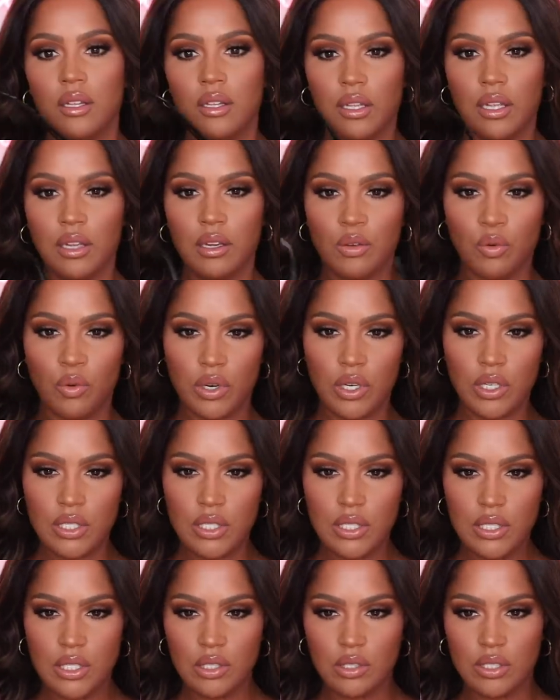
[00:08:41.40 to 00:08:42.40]
Like, where's
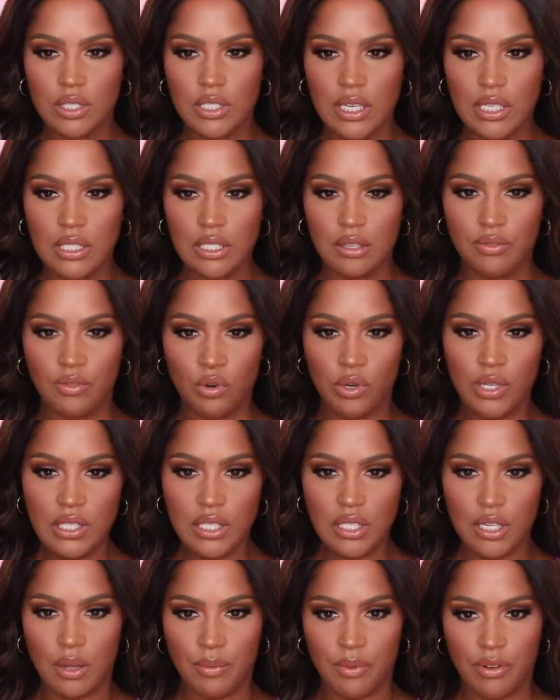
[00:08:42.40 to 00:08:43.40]
this little sexy voice
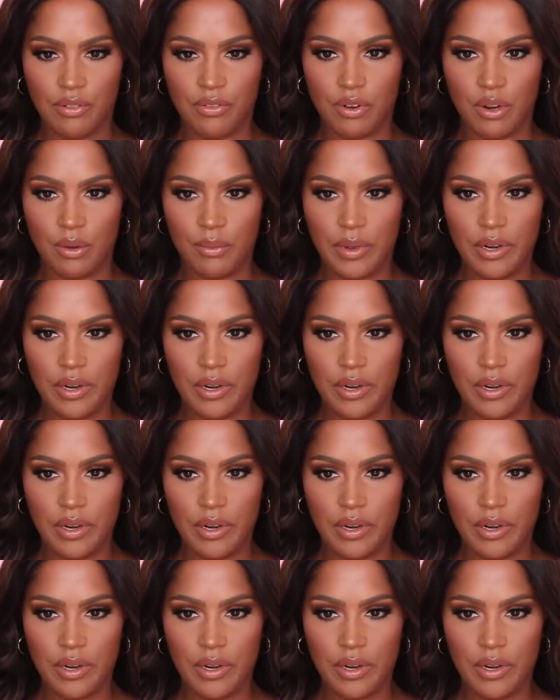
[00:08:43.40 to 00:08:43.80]
coming from?